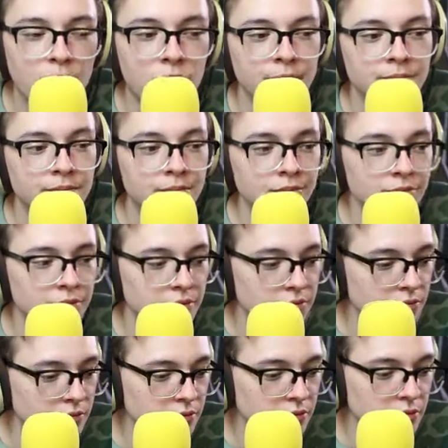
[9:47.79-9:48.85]
I wouldn't stay too
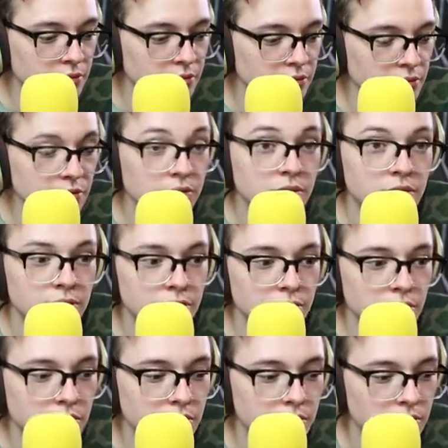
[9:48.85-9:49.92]
long. If
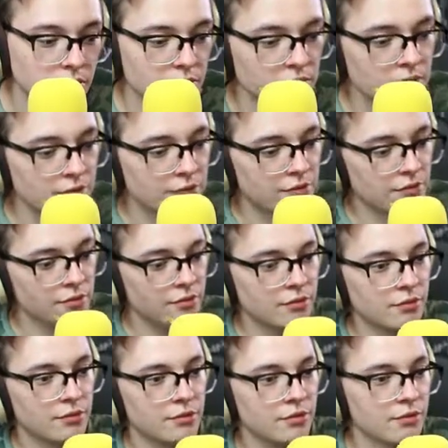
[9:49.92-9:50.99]
you promise not to put the
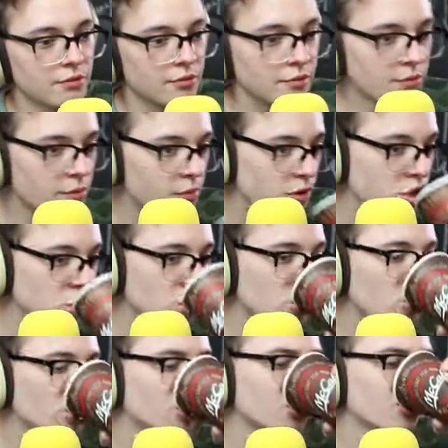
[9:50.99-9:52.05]
moves on me,
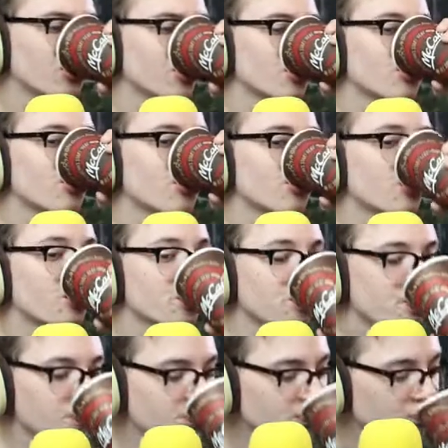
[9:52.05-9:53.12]
You and your roomie can come
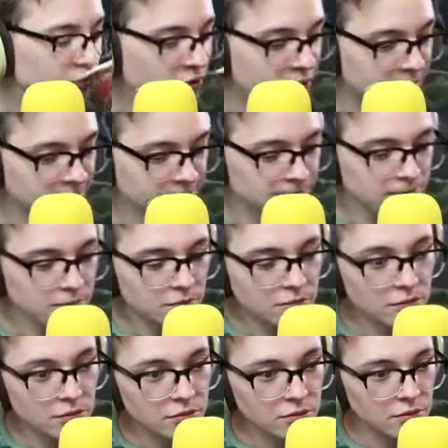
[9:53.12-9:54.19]
have a cocktail if you want,
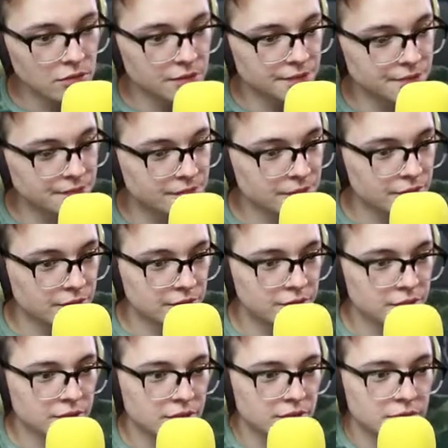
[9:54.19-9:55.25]
and we can continue our
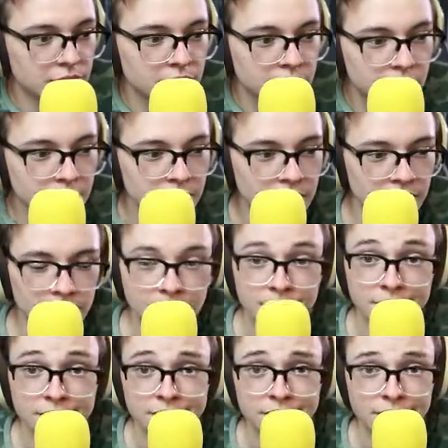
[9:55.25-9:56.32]
conversation as the song
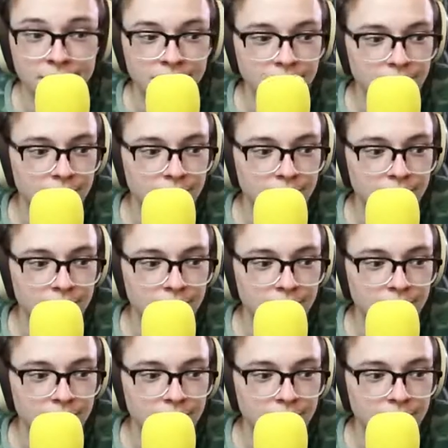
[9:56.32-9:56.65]
interrupted.